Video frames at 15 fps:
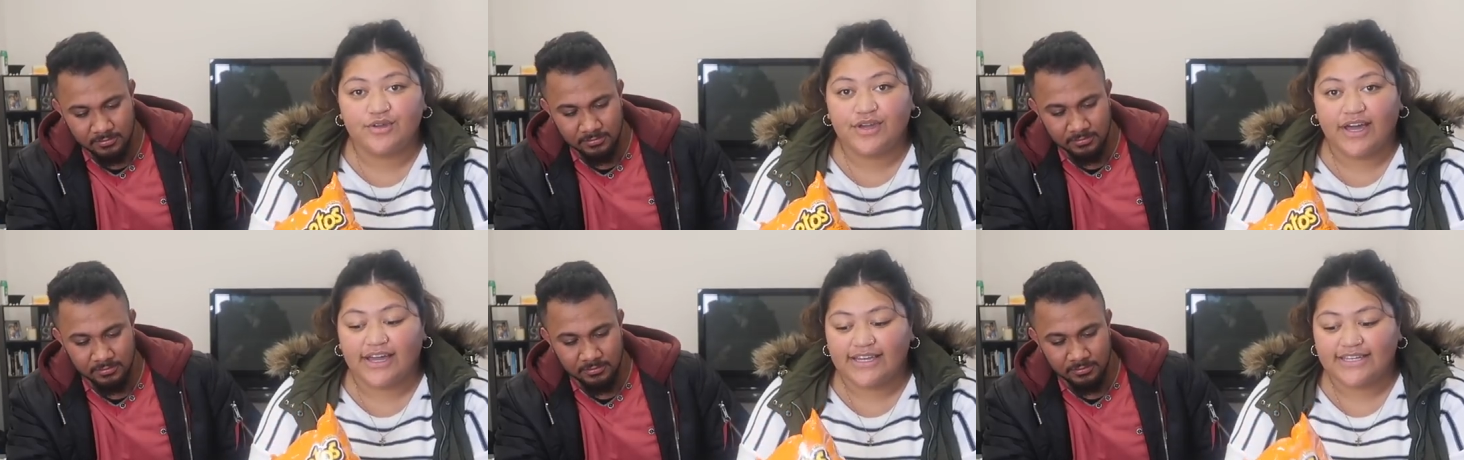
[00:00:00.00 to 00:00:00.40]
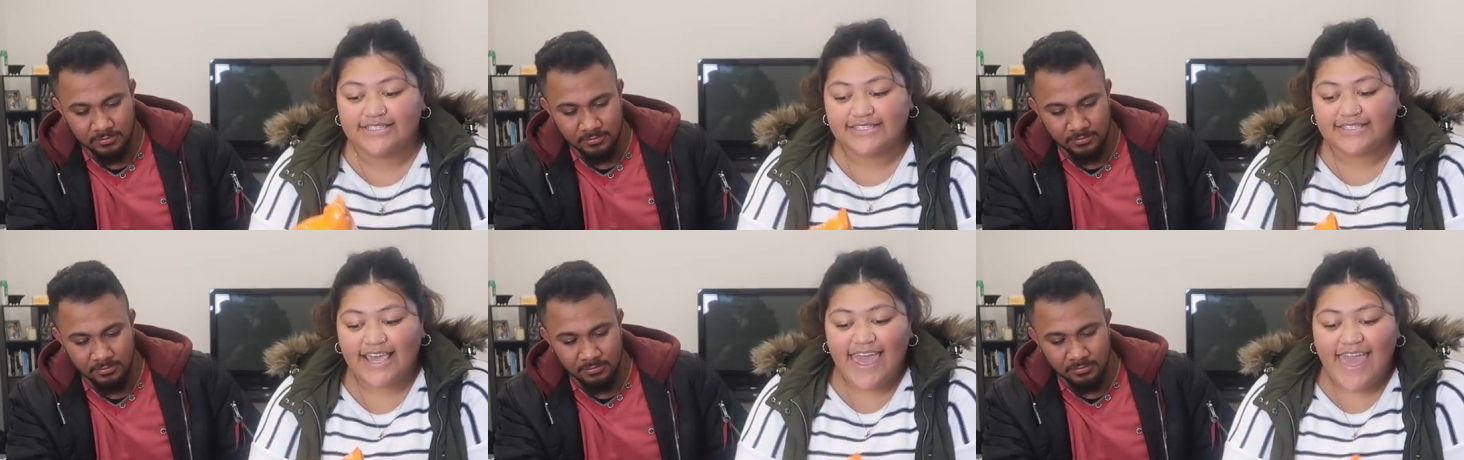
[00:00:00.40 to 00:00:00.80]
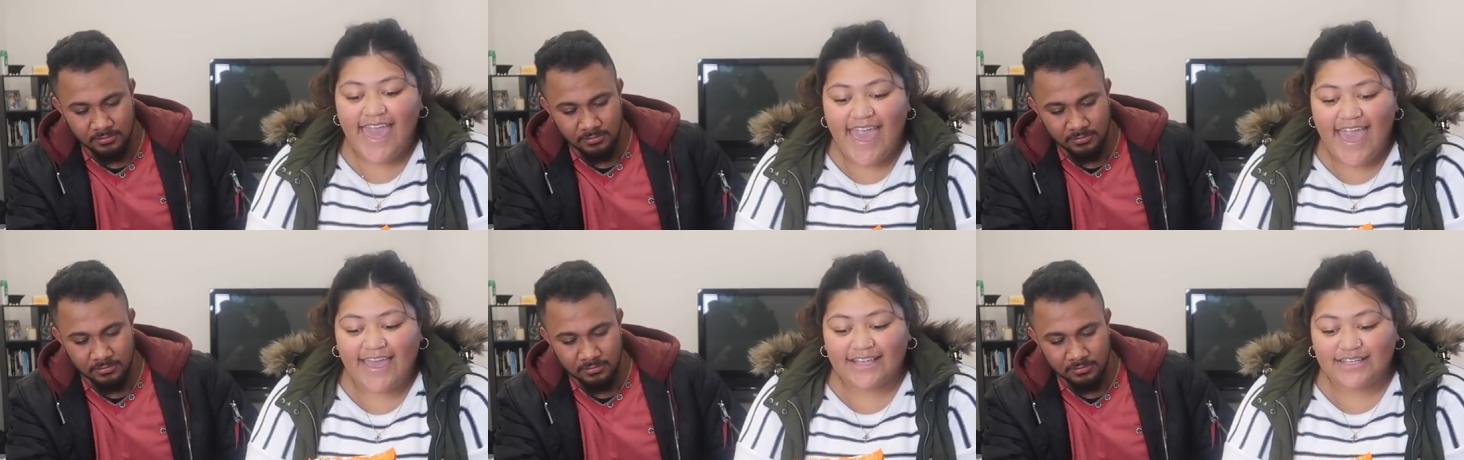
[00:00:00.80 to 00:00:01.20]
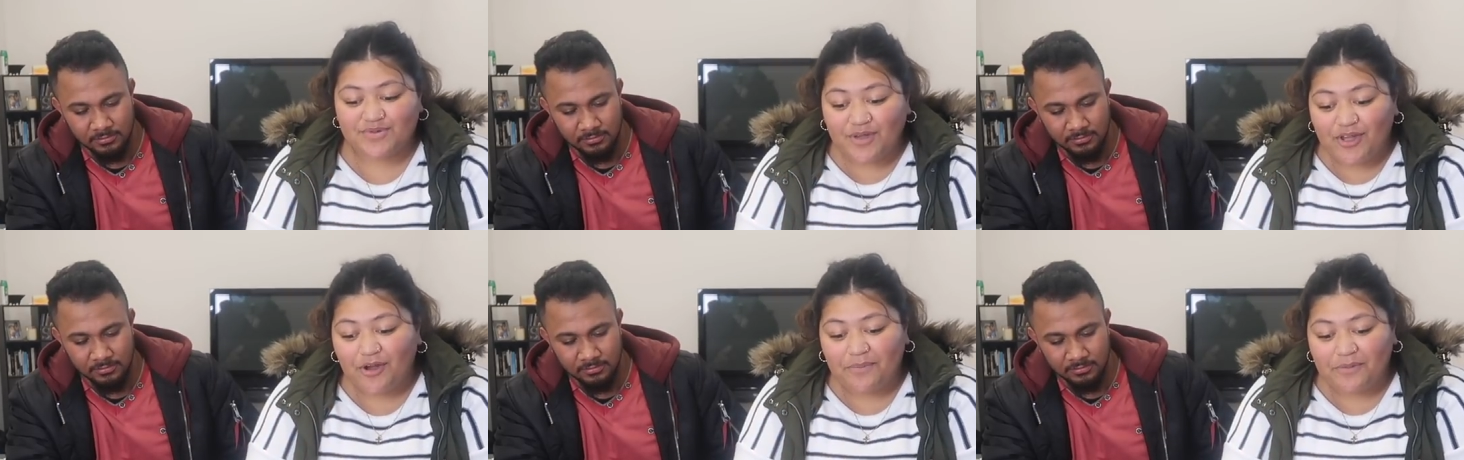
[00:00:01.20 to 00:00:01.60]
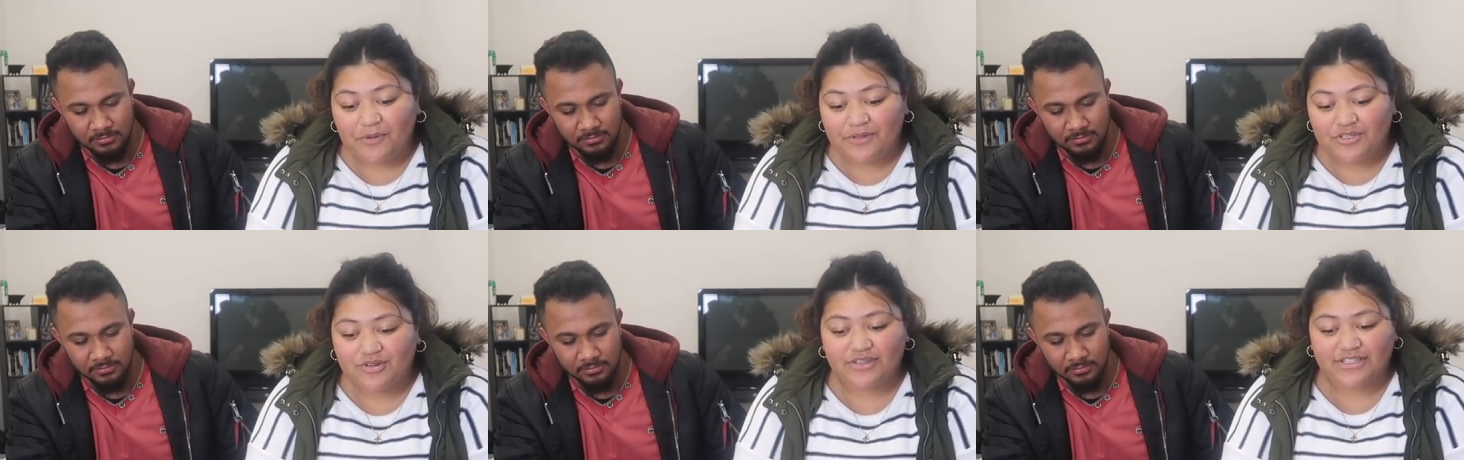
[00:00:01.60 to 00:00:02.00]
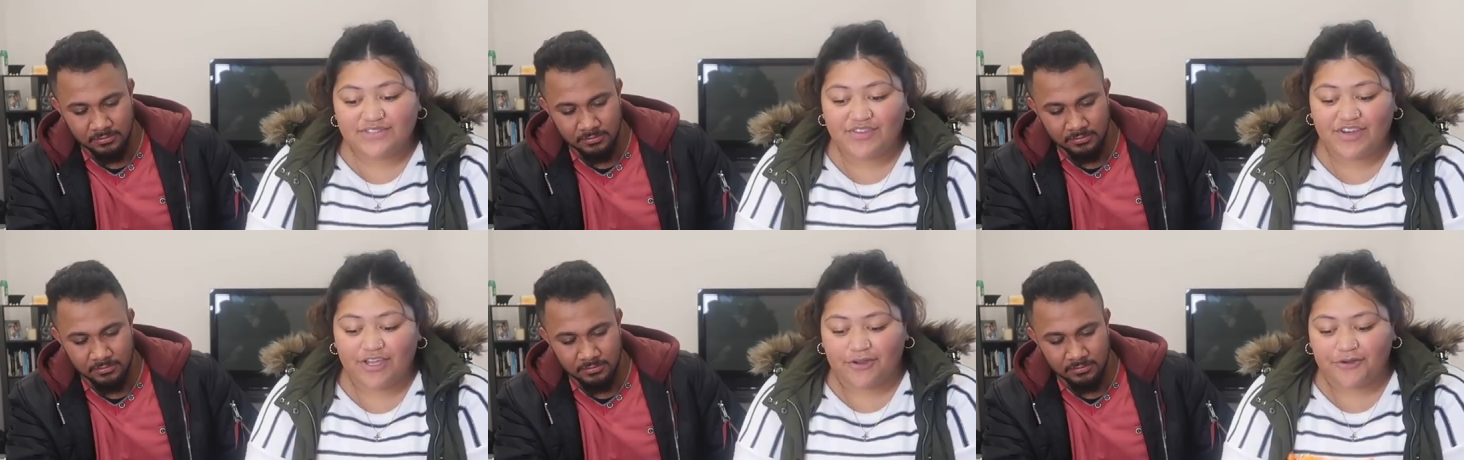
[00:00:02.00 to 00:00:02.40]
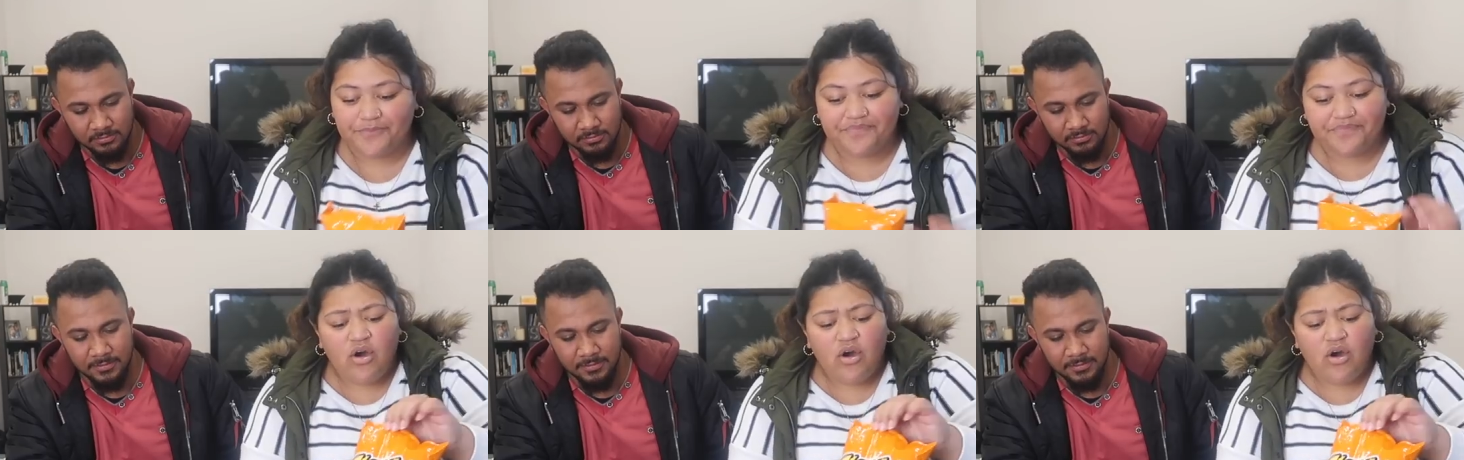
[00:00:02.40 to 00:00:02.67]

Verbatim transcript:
Speaker 1: you guys and we hope you enjoy this video.